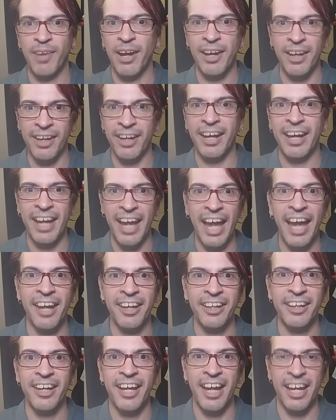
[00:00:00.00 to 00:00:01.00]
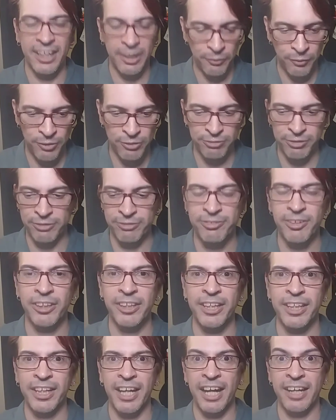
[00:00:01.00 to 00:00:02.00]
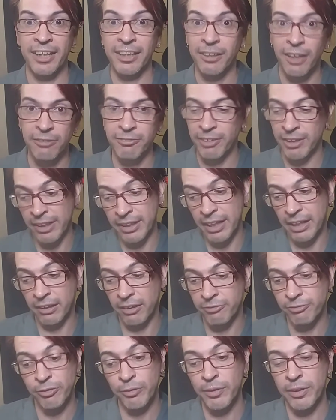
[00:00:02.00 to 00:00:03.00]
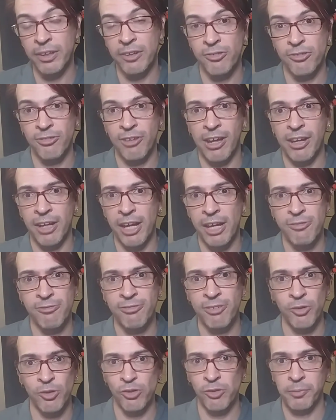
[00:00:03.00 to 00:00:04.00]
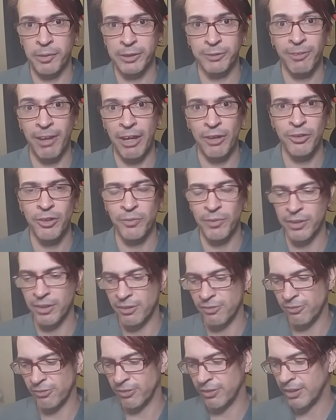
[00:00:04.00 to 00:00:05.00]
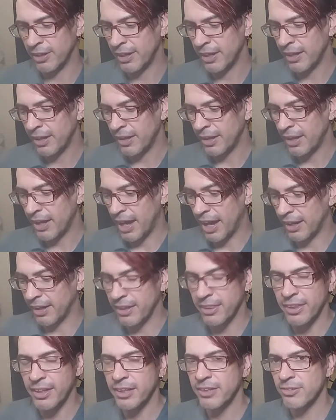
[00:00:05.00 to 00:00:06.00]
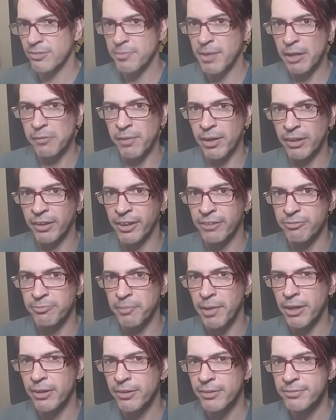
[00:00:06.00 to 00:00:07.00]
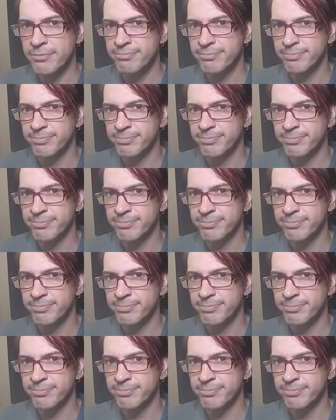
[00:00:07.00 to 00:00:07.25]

I had it, and it was fulfilling, and I love it, and I love doing this, and I feel so much value in this, and I think it's made my life better.